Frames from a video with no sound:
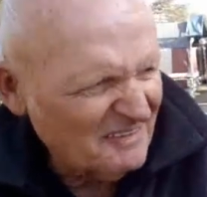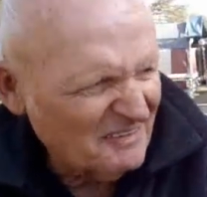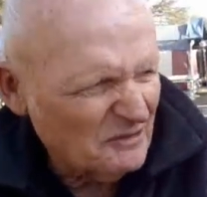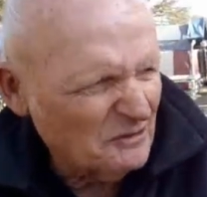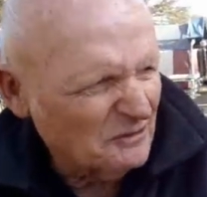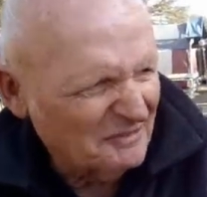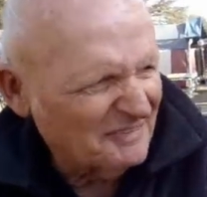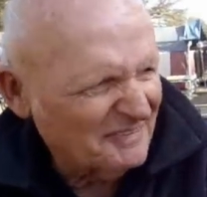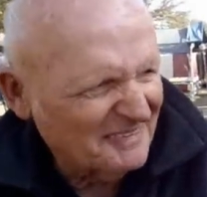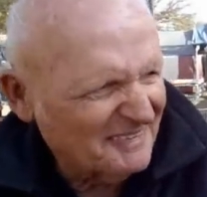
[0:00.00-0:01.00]
I don't know.
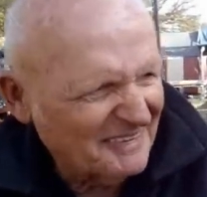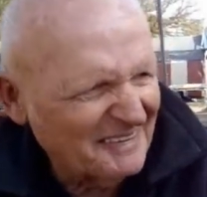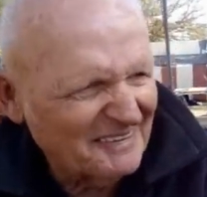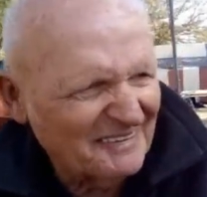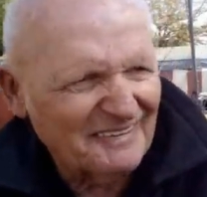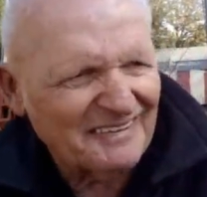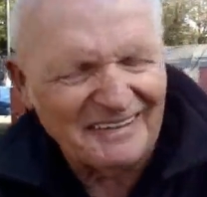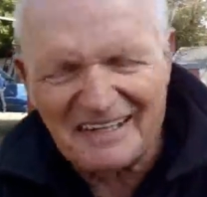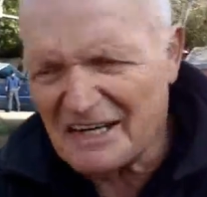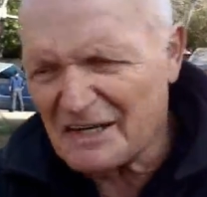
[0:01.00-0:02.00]
I,
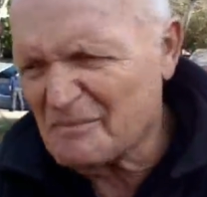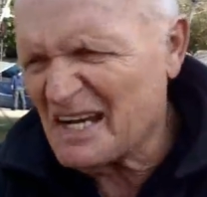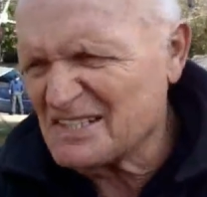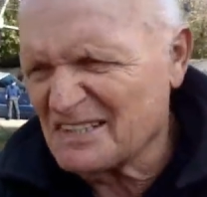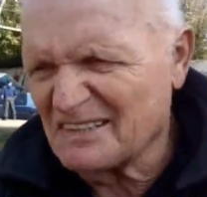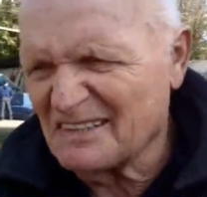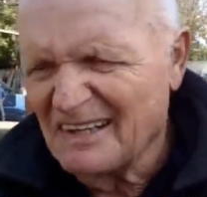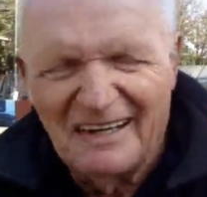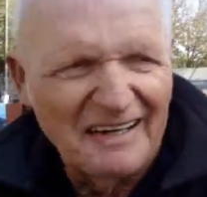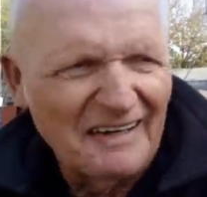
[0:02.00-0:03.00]
don't, I can't imagine.
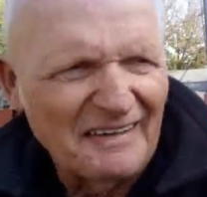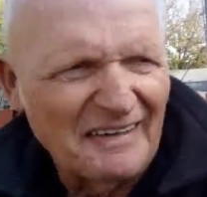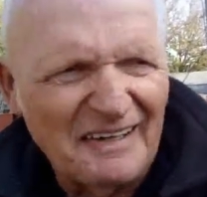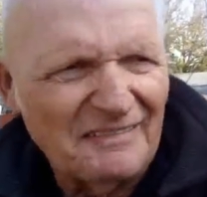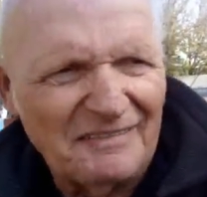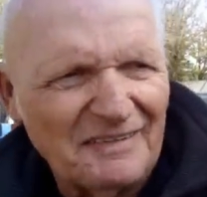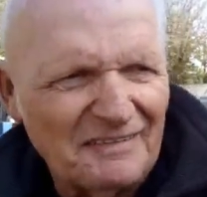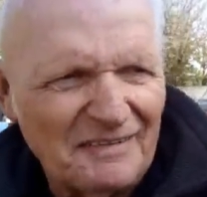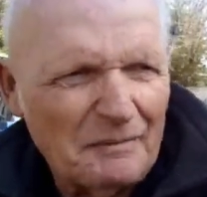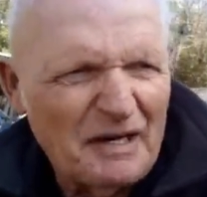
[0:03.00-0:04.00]
I,
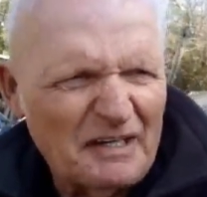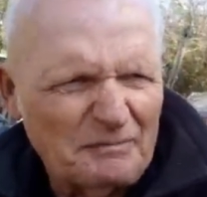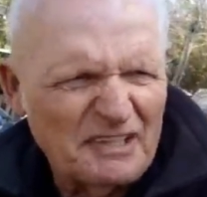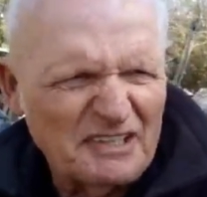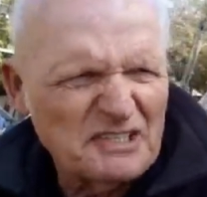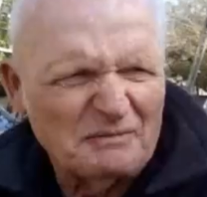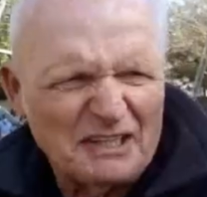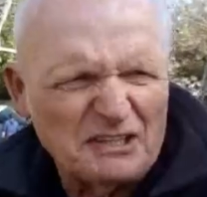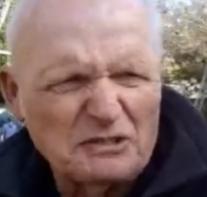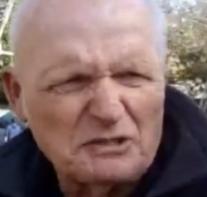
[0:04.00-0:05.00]
I might have done
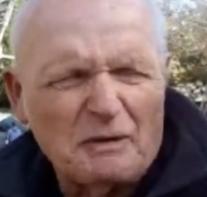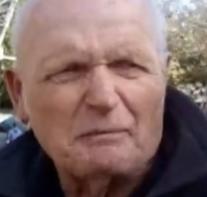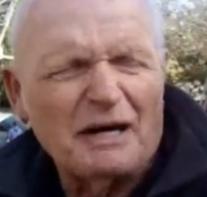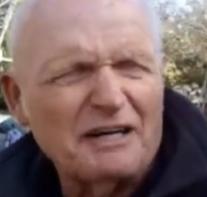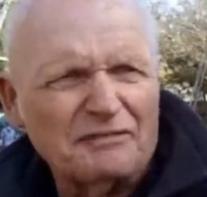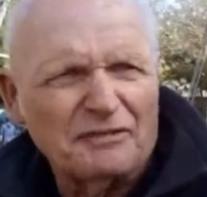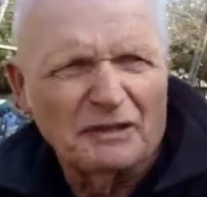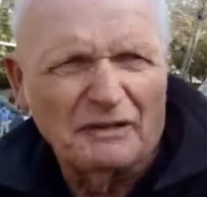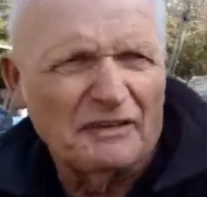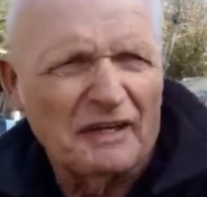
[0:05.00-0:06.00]
something like using my mind for
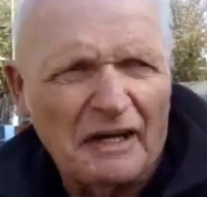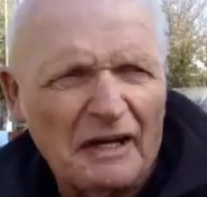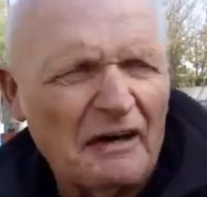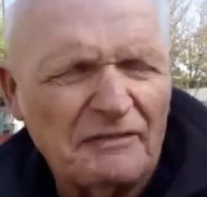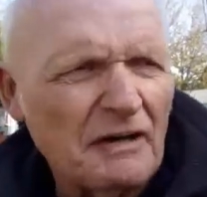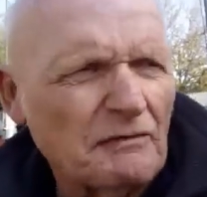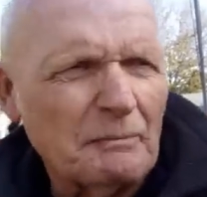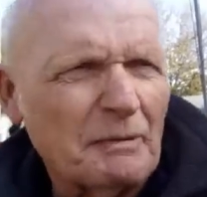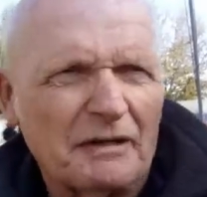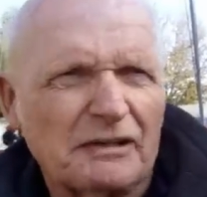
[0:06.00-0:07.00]
a living. I, I've
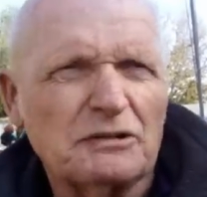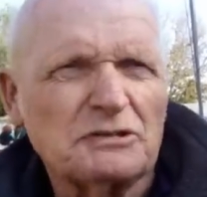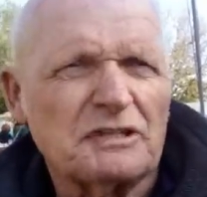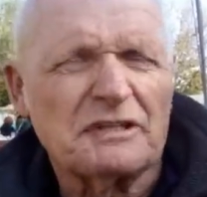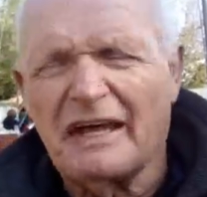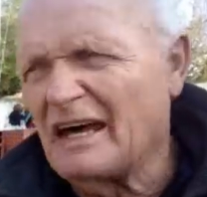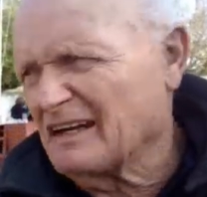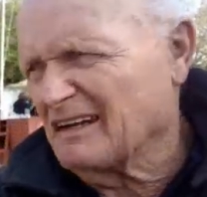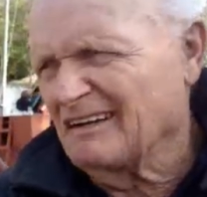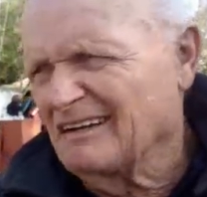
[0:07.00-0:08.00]
never been accused of
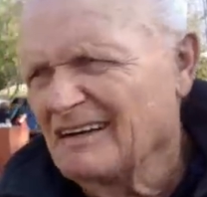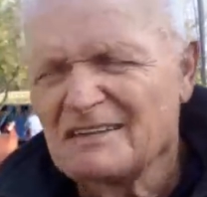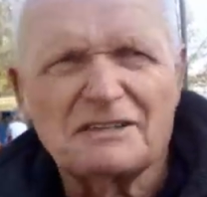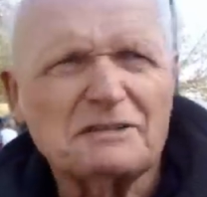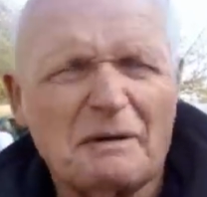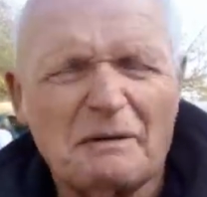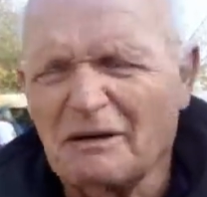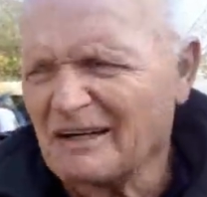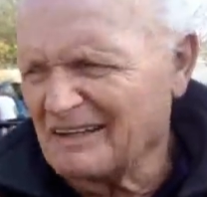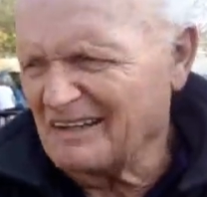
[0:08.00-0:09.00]
that. Just my
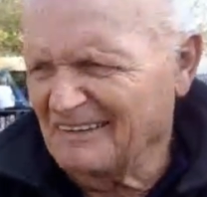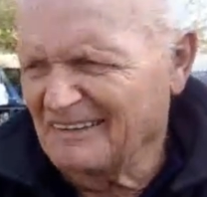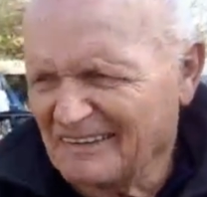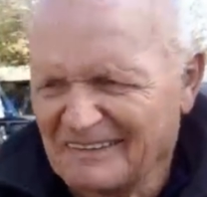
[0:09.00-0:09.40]
body.